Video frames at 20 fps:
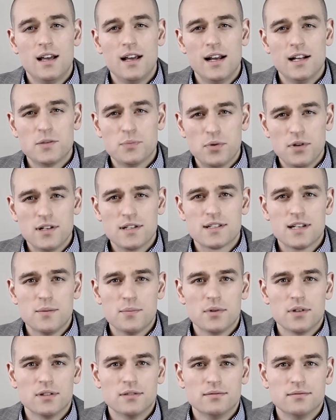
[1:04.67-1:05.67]
It's pretty
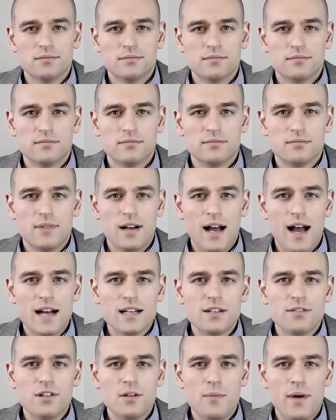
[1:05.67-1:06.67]
simple.
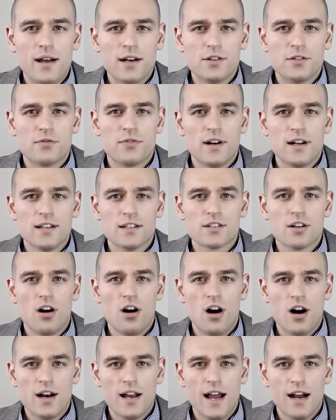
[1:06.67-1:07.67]
Actively managed funds,
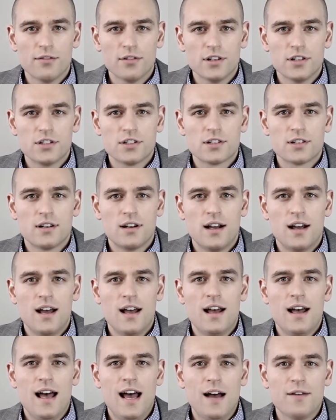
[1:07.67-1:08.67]
on average,
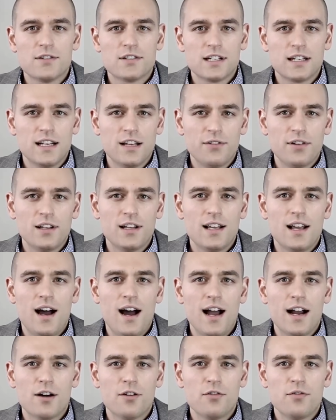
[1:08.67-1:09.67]
have significantly
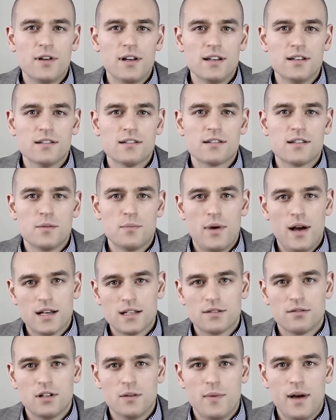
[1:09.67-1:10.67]
higher fees than
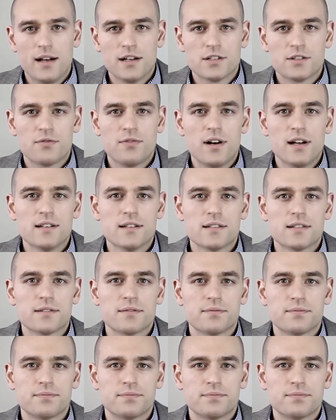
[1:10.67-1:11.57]
passively managed funds.